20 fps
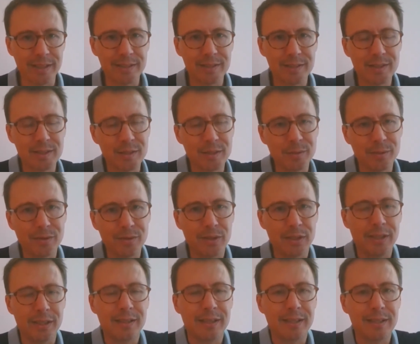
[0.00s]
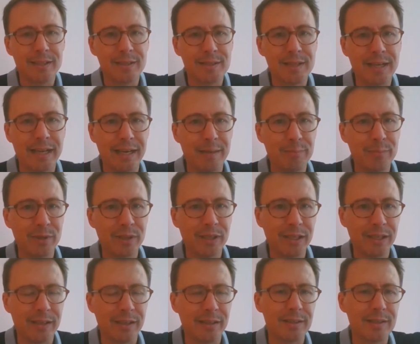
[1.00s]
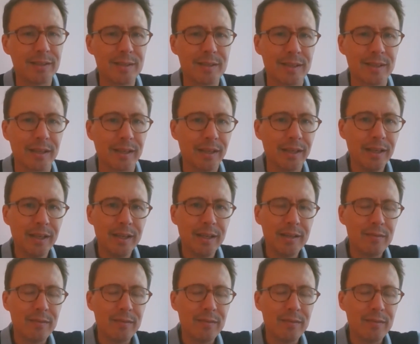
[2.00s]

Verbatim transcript: I still think that it's happening and it's uh,